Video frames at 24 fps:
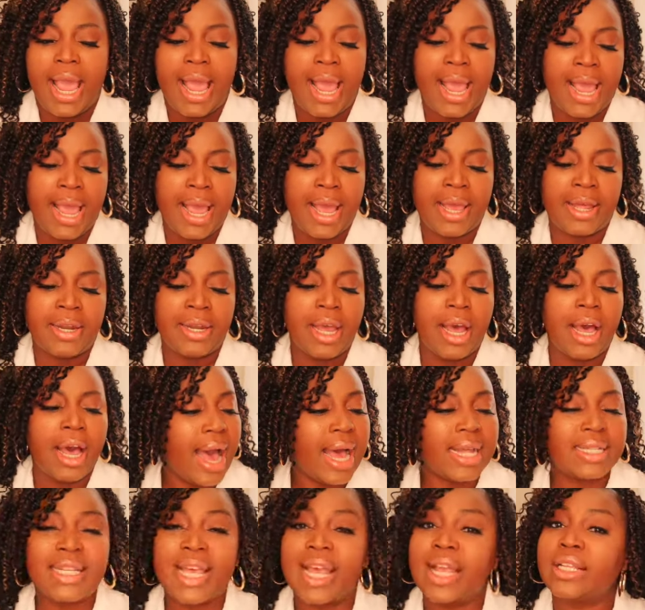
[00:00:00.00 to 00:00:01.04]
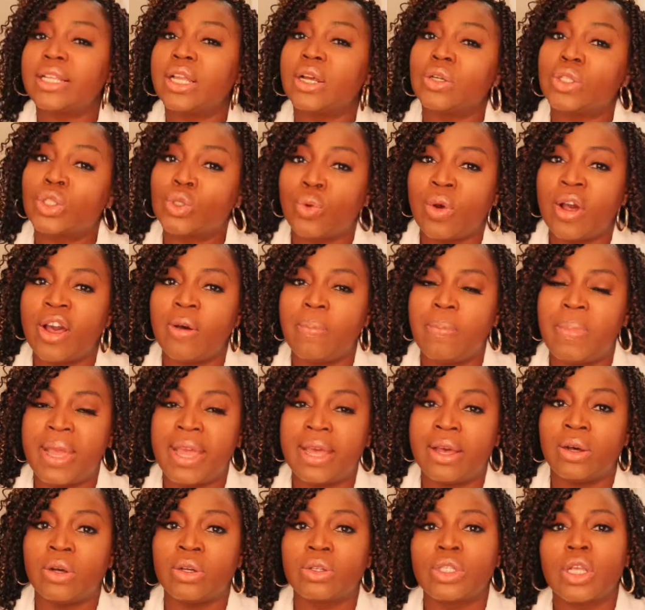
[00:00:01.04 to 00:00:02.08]
And I take those 12
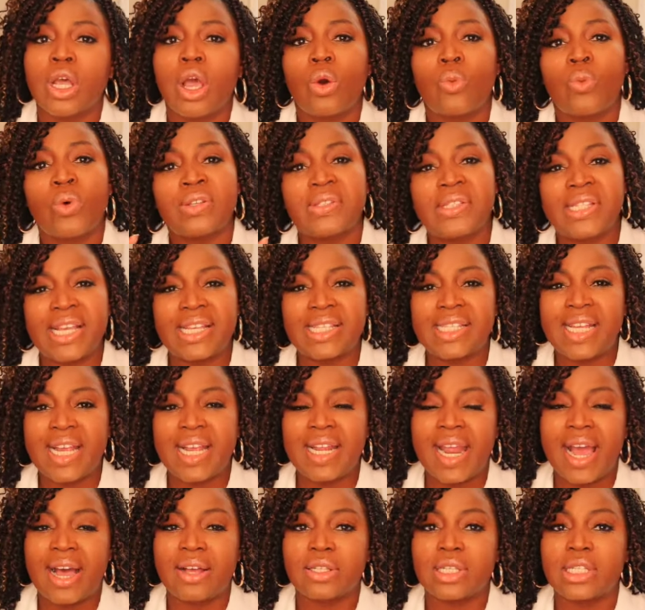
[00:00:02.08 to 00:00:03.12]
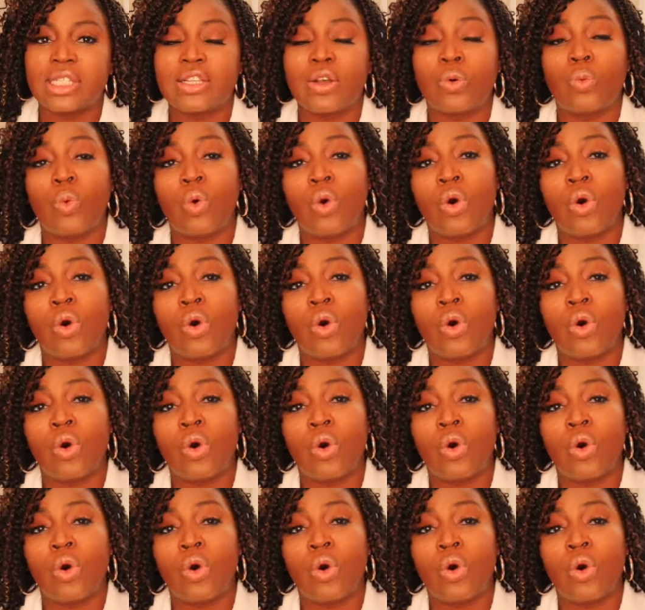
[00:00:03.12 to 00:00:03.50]
pills with 16 ounces of